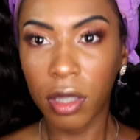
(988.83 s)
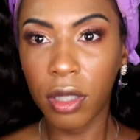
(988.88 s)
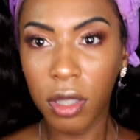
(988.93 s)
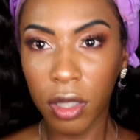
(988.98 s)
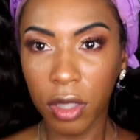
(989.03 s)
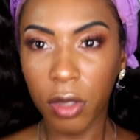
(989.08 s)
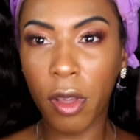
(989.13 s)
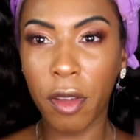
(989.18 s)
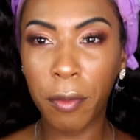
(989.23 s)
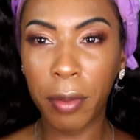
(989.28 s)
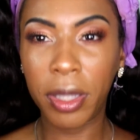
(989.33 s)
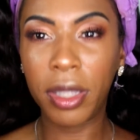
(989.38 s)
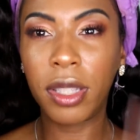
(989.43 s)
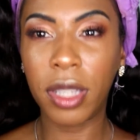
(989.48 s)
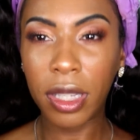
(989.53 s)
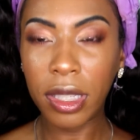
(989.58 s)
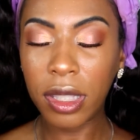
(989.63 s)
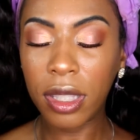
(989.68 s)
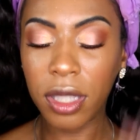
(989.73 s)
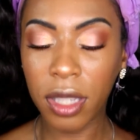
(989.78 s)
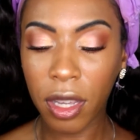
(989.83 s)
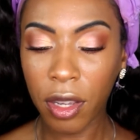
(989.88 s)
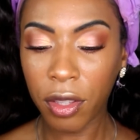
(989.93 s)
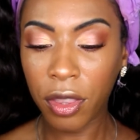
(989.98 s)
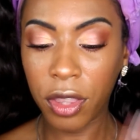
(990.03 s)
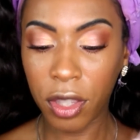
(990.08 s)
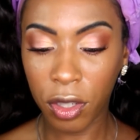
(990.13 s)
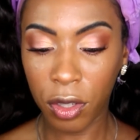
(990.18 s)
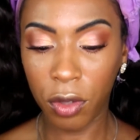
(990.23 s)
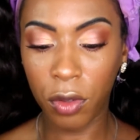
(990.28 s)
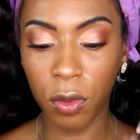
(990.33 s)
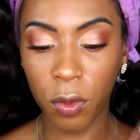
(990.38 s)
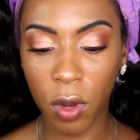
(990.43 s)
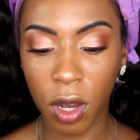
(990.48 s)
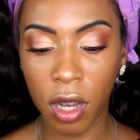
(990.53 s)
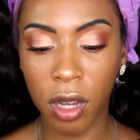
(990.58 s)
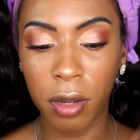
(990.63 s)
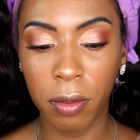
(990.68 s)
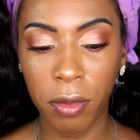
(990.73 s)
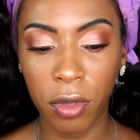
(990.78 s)
So I've been testing out the new
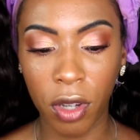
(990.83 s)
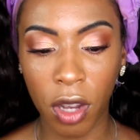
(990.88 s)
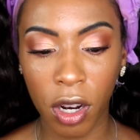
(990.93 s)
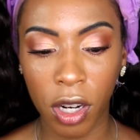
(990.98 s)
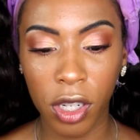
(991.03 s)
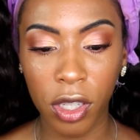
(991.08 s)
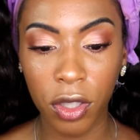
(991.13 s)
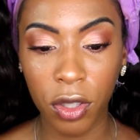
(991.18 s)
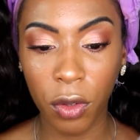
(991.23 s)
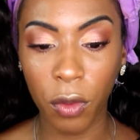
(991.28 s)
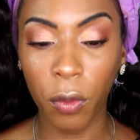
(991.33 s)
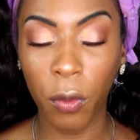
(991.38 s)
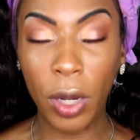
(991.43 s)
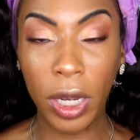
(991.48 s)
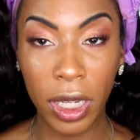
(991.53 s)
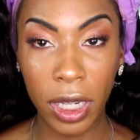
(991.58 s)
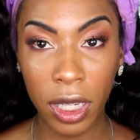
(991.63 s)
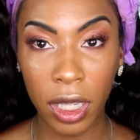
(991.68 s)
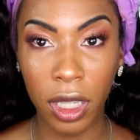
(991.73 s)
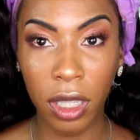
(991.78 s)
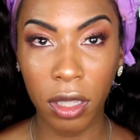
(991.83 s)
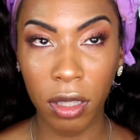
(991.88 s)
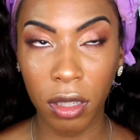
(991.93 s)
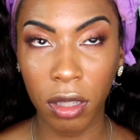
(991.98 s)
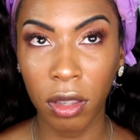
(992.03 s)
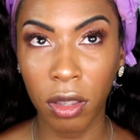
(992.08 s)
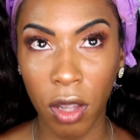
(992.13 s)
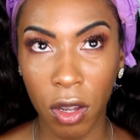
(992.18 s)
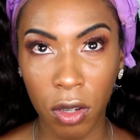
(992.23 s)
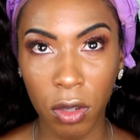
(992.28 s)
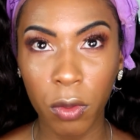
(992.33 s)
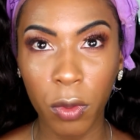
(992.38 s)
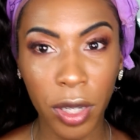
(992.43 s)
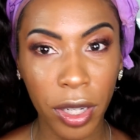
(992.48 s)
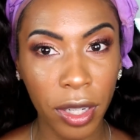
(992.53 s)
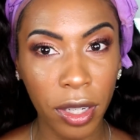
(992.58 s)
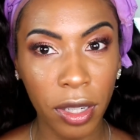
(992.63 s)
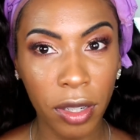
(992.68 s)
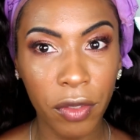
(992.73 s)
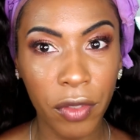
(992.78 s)
NARS Radiant
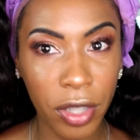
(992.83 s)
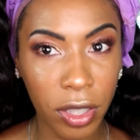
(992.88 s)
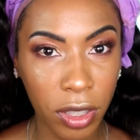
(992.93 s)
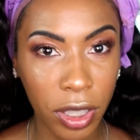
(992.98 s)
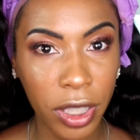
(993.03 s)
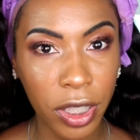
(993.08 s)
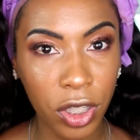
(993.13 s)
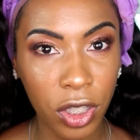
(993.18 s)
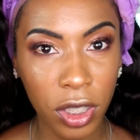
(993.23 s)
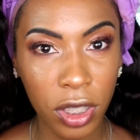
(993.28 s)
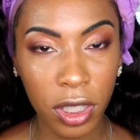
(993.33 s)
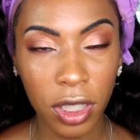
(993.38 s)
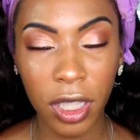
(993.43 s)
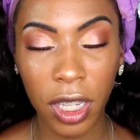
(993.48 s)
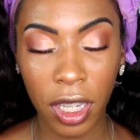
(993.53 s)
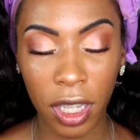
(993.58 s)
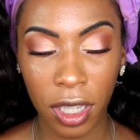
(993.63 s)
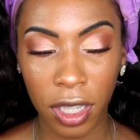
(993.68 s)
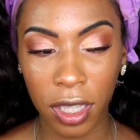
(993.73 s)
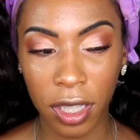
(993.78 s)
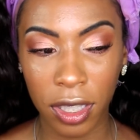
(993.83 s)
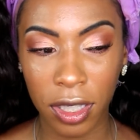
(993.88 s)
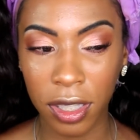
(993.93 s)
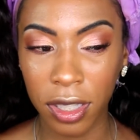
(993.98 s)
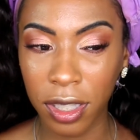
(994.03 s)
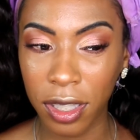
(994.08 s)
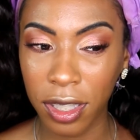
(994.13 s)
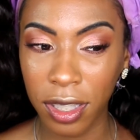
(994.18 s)
Longwear foundation, and